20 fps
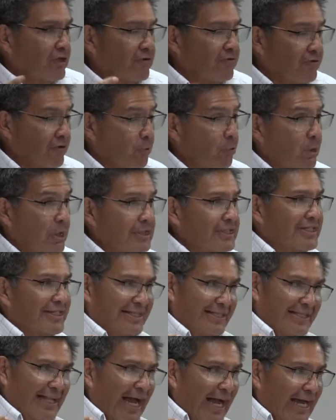over one's
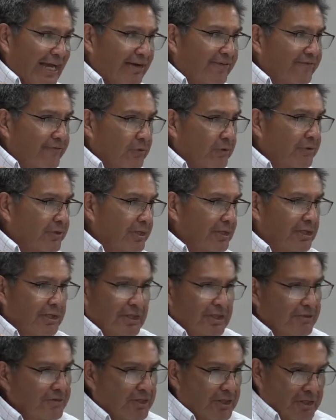life or the,
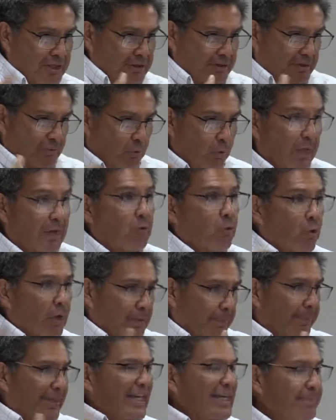the, what,
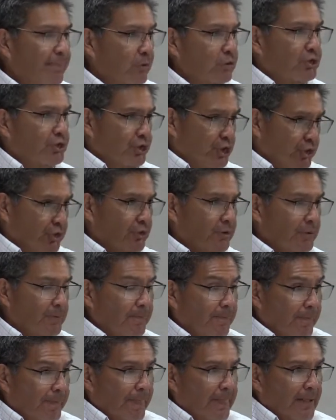what people do.
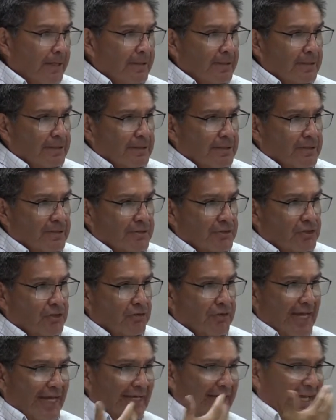
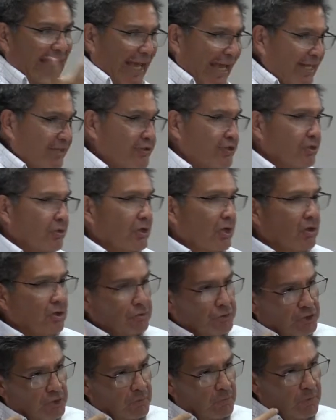So that cancel
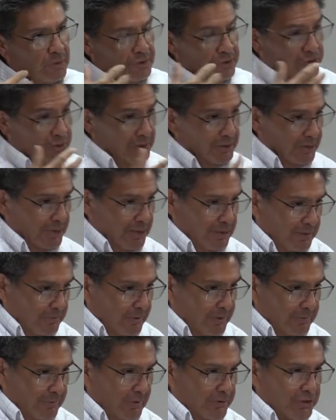culture wants to,
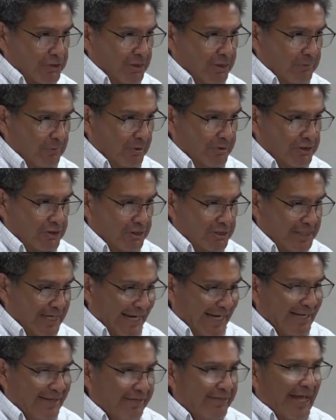wants to, wants to
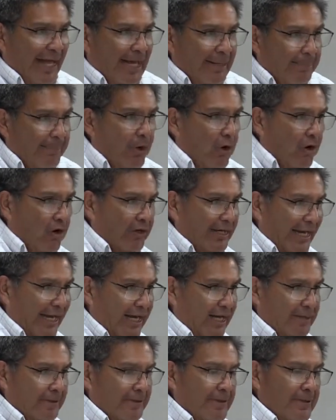take that part
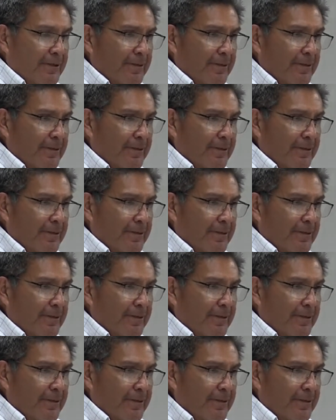out.